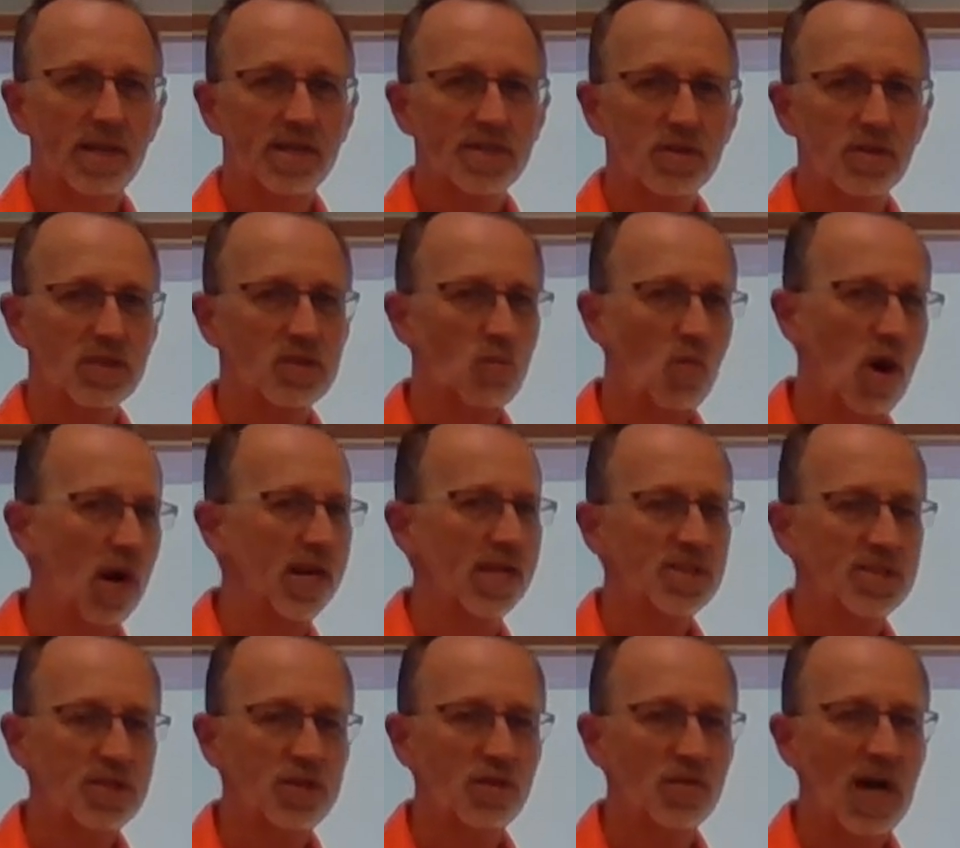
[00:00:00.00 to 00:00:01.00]
So it's 1
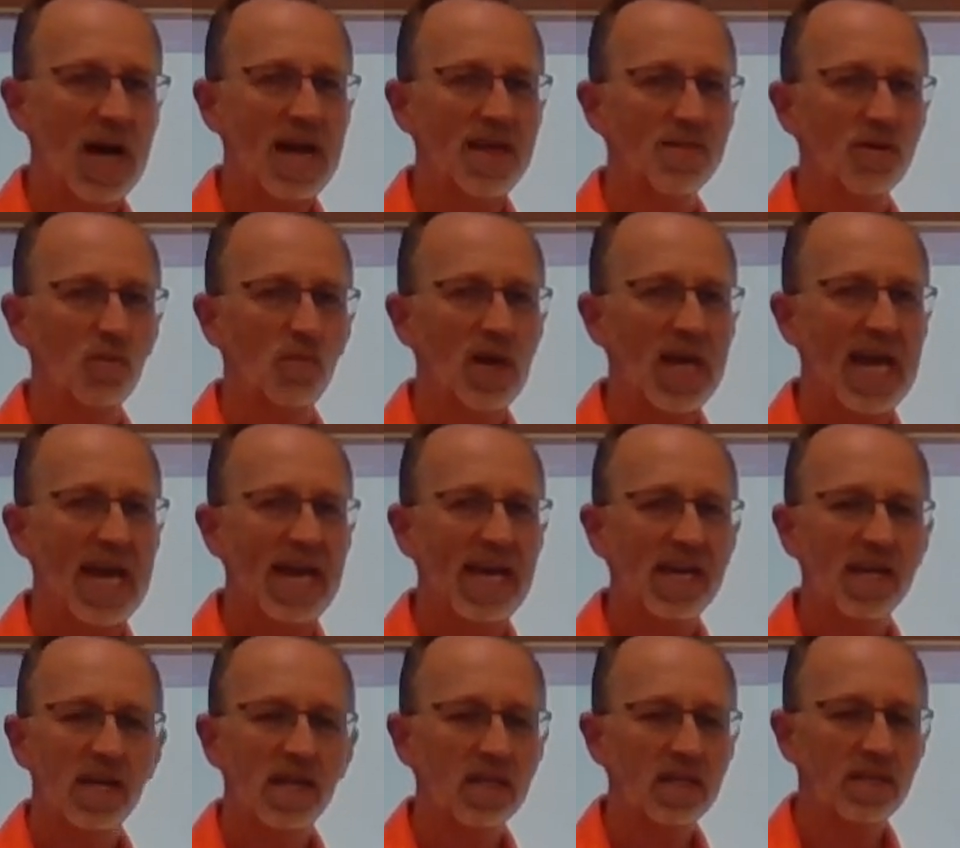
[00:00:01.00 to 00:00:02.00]
and 2 either
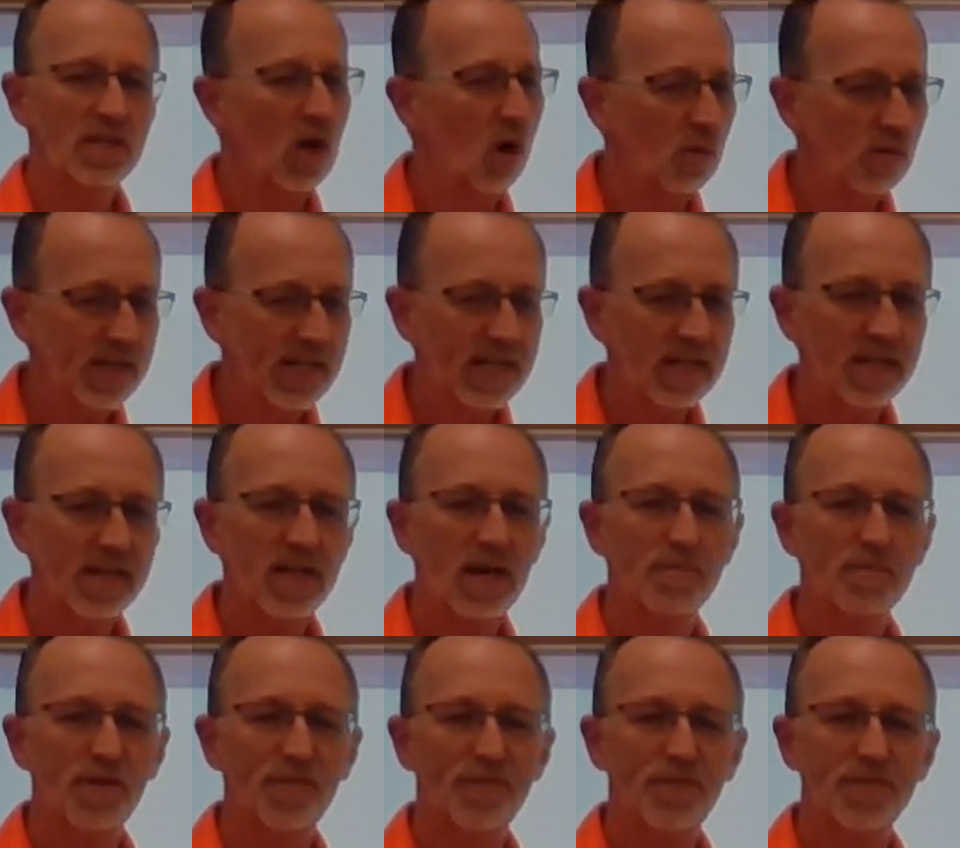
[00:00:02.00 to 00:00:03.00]
way. Don't need a
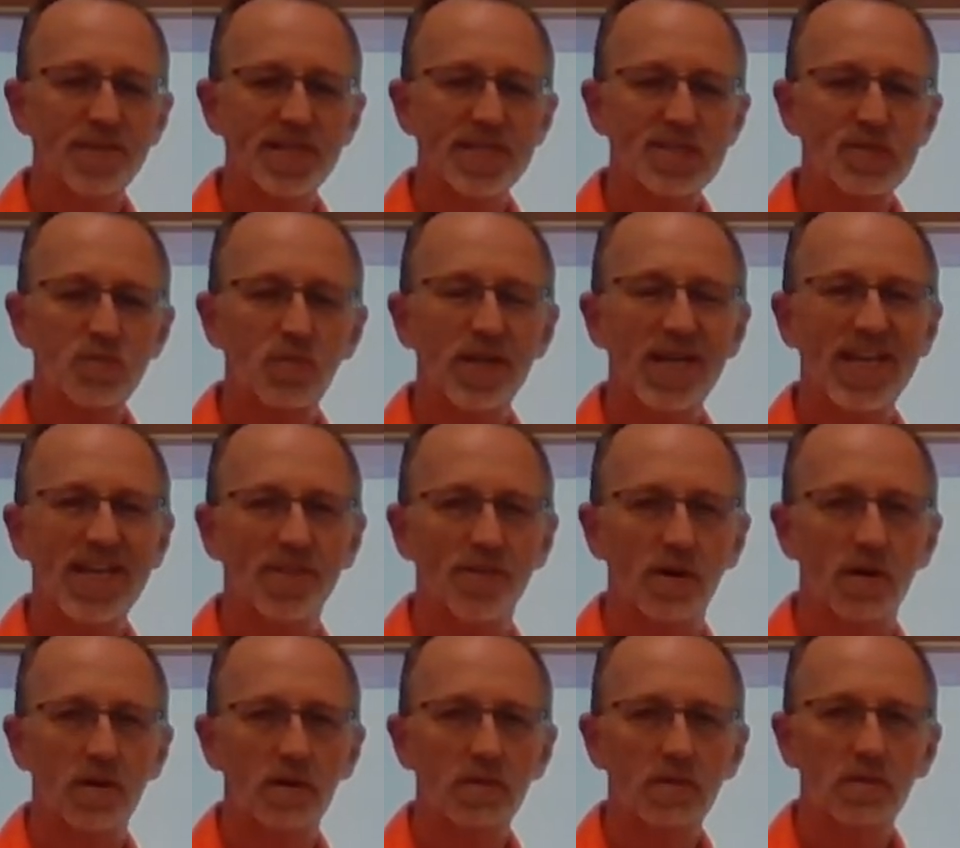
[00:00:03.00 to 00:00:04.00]
number for this one
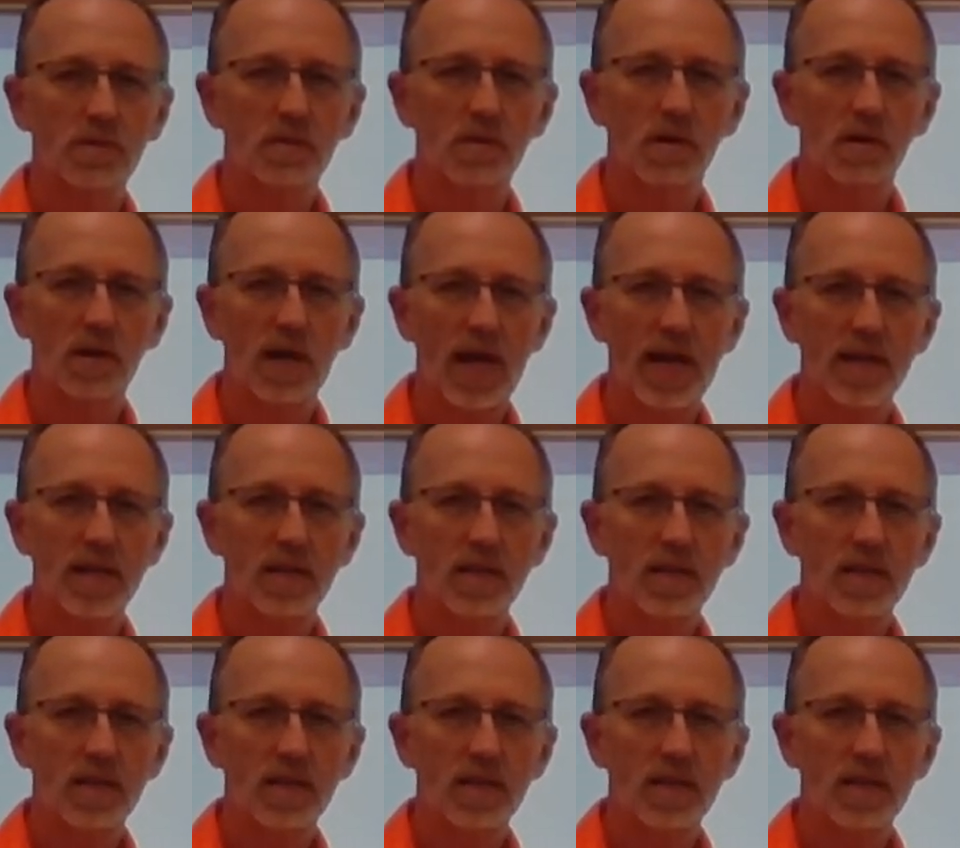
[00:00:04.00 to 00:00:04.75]
either. All right.